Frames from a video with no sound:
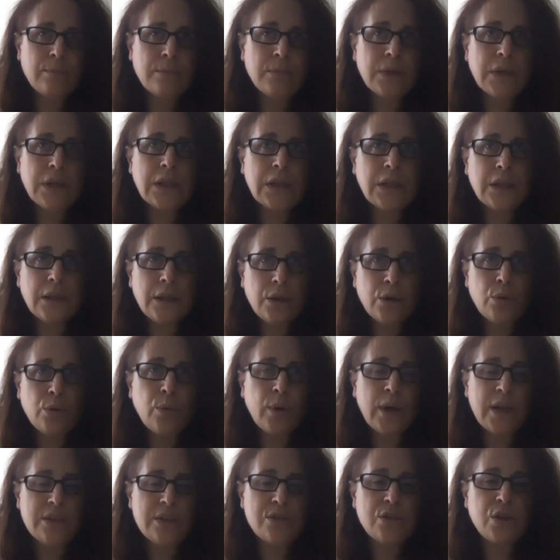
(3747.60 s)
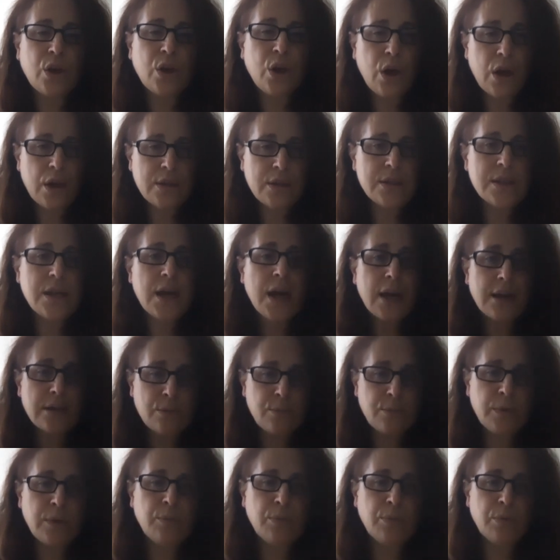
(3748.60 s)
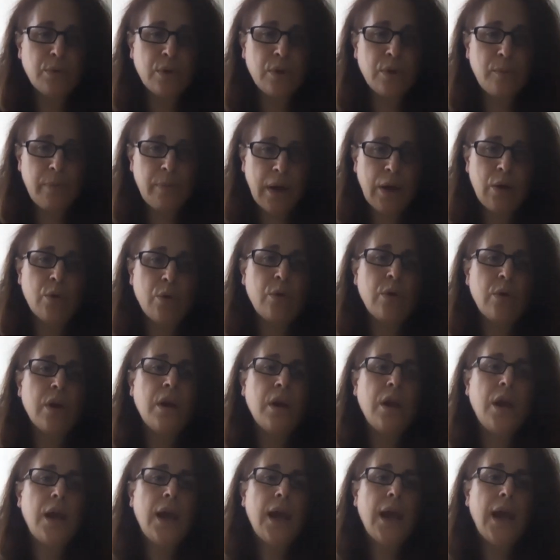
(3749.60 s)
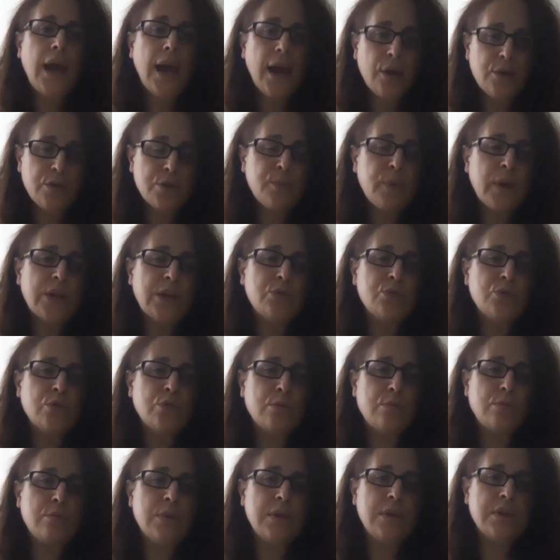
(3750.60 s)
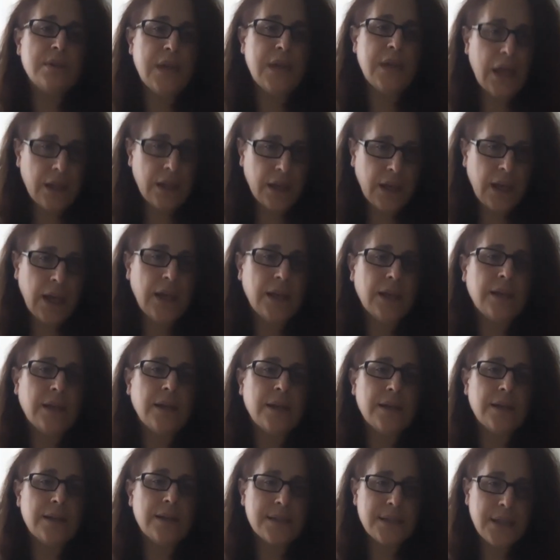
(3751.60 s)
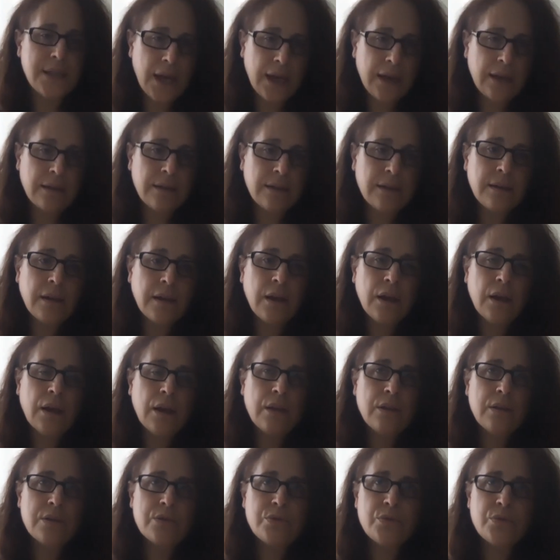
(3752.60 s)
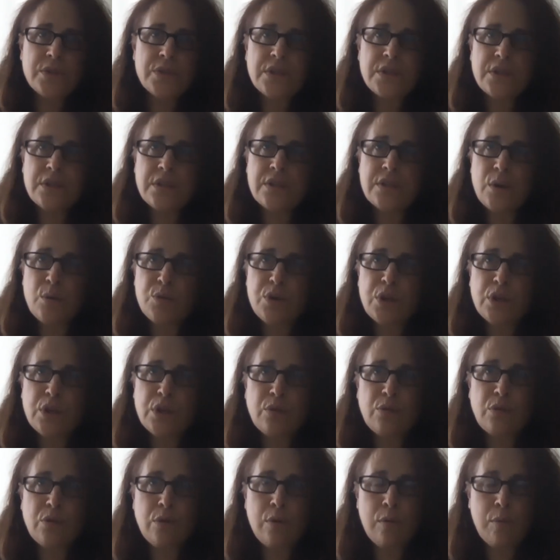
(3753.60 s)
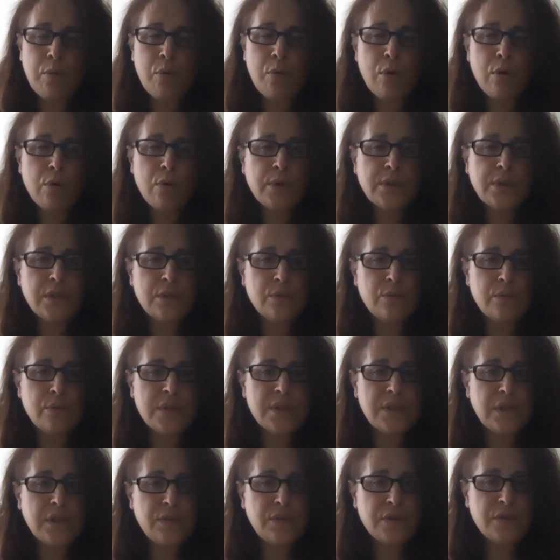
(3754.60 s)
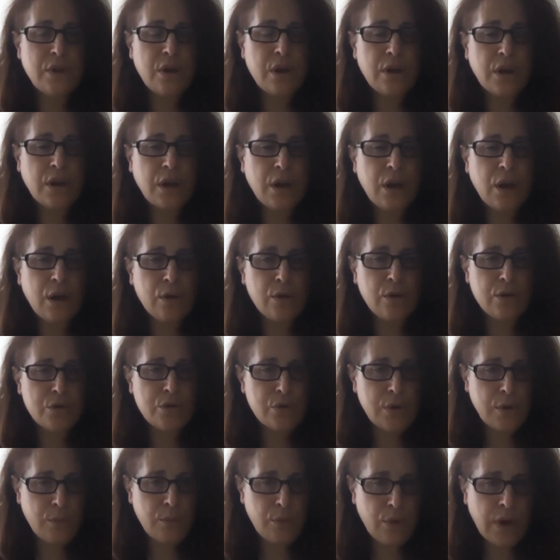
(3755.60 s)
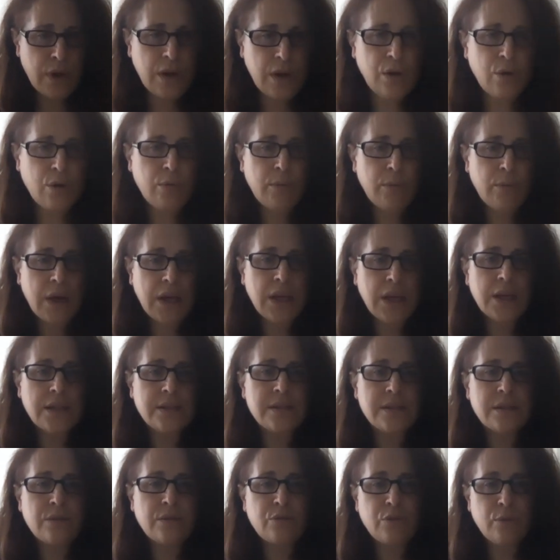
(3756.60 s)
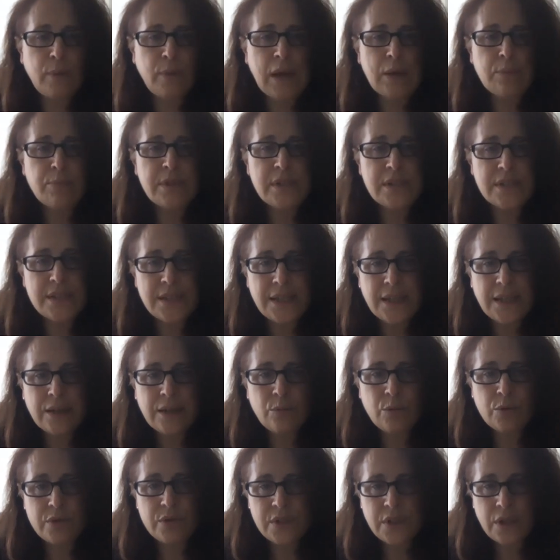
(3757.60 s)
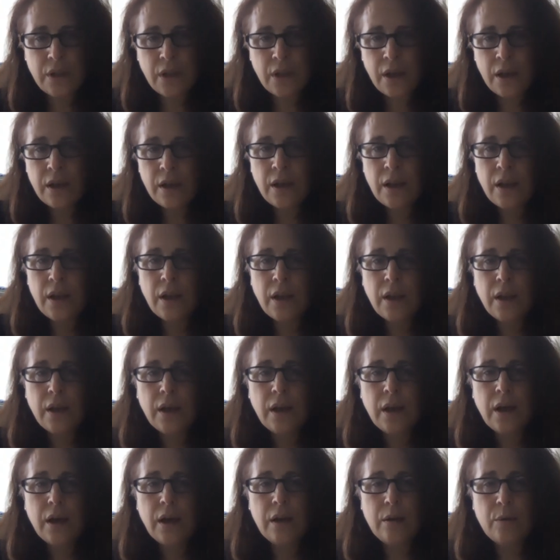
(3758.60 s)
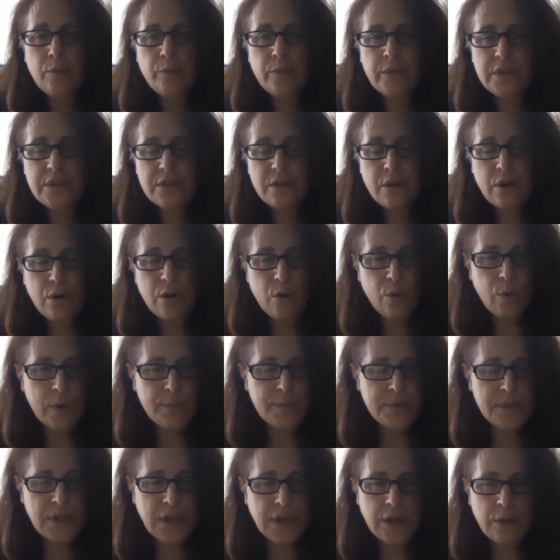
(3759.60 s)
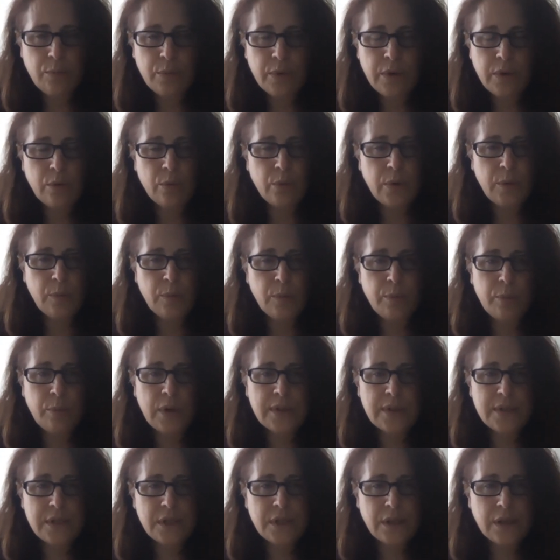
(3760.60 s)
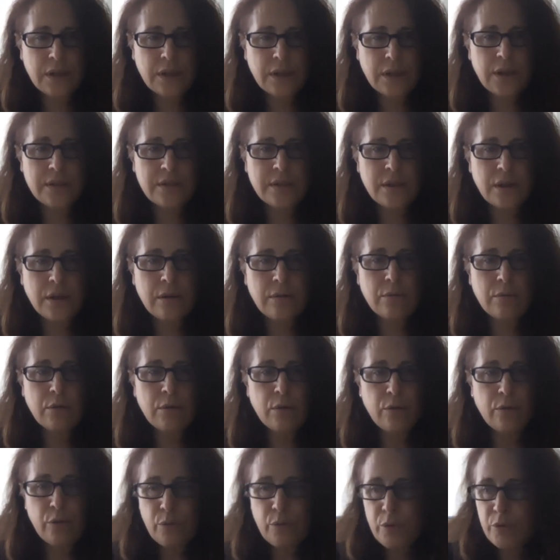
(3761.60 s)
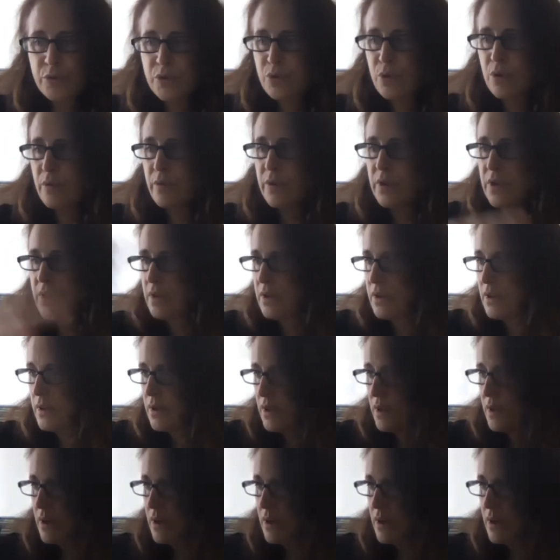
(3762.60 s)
clear ways to contact people about how spectrum is allocated and assigned. This was a subject of a report we did with Steve Song and Carlos Ray Moreno and Mike Jensen from APC and Mozilla. It's on our website, but it's a sort of a